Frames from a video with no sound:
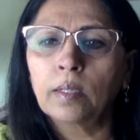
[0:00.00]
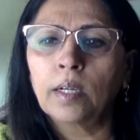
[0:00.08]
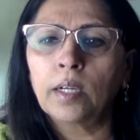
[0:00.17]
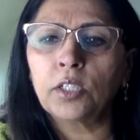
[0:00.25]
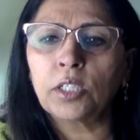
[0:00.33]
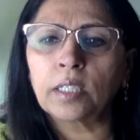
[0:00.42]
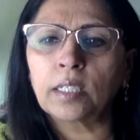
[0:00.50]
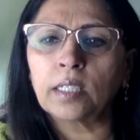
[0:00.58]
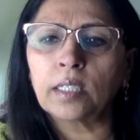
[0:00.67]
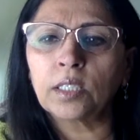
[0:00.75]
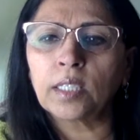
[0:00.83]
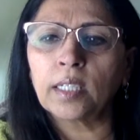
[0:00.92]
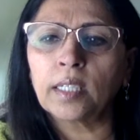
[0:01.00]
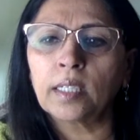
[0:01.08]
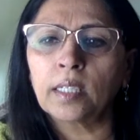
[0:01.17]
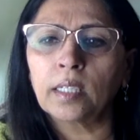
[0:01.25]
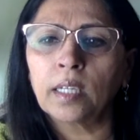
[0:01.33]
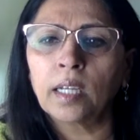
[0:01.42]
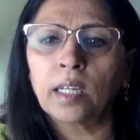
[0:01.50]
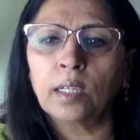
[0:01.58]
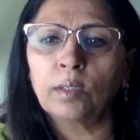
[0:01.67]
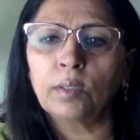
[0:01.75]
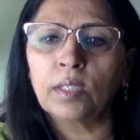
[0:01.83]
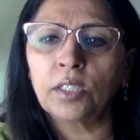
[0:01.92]
Hanshika Jain.
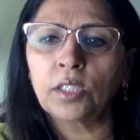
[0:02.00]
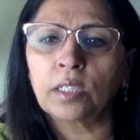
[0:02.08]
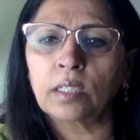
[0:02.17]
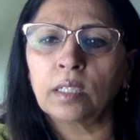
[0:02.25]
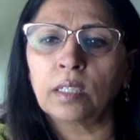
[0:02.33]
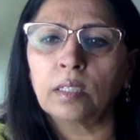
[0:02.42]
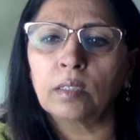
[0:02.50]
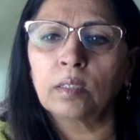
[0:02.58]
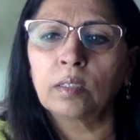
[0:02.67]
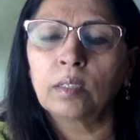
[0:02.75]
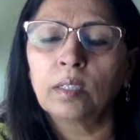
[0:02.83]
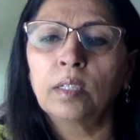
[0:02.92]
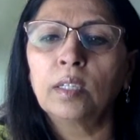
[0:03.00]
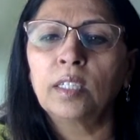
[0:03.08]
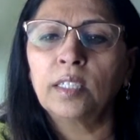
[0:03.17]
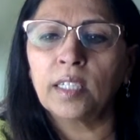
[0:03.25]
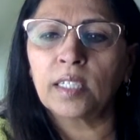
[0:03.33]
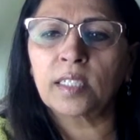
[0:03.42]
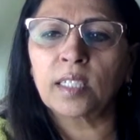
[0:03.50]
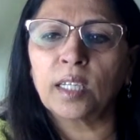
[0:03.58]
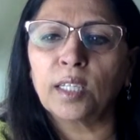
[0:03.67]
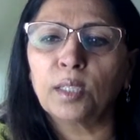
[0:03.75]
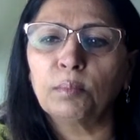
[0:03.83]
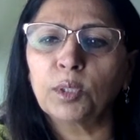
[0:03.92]
Hello, Hanshika. Yes,
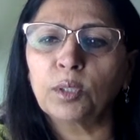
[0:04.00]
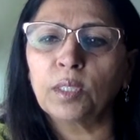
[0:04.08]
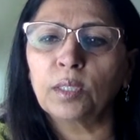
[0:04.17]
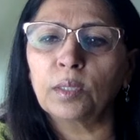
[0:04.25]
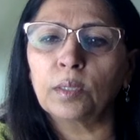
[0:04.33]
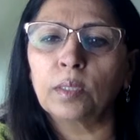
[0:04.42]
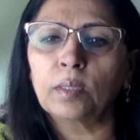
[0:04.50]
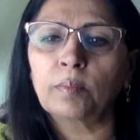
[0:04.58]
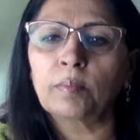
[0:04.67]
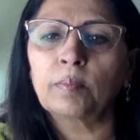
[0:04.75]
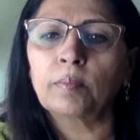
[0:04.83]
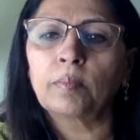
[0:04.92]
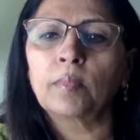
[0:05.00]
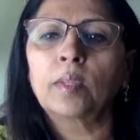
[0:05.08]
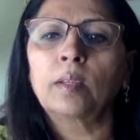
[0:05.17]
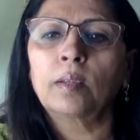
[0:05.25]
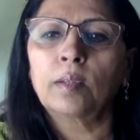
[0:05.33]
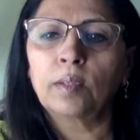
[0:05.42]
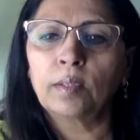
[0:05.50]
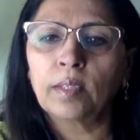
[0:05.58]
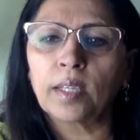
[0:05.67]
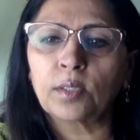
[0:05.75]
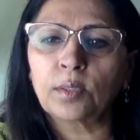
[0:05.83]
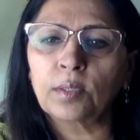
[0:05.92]
I am doing good.
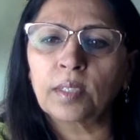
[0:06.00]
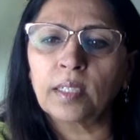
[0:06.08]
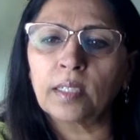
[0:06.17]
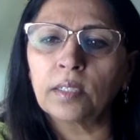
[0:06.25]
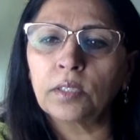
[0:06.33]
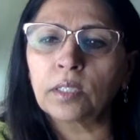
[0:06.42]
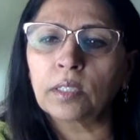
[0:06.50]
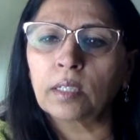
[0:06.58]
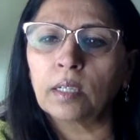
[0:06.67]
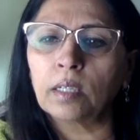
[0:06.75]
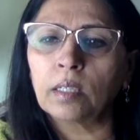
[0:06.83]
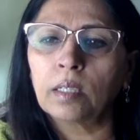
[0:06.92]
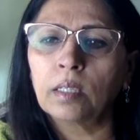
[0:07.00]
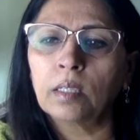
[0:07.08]
That's okay, Hanshika.